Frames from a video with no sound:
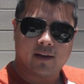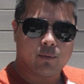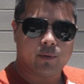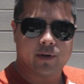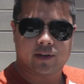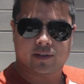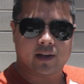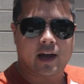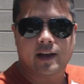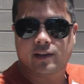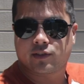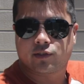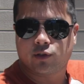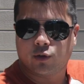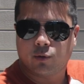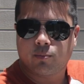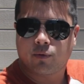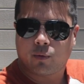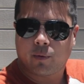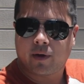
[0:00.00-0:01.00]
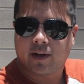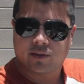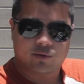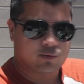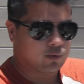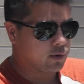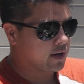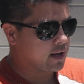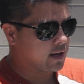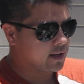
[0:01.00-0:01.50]
I assume the way
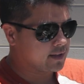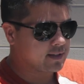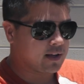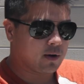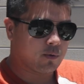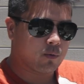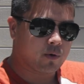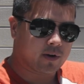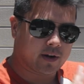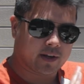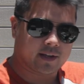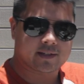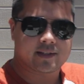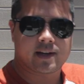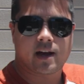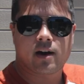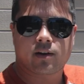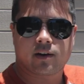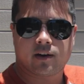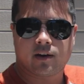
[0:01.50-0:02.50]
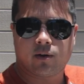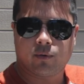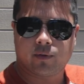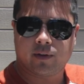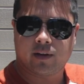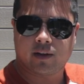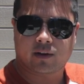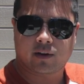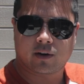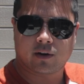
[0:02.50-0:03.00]
it's working is that warning is now going to
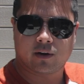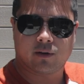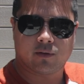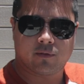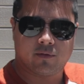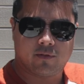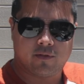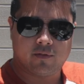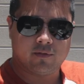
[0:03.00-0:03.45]
only occur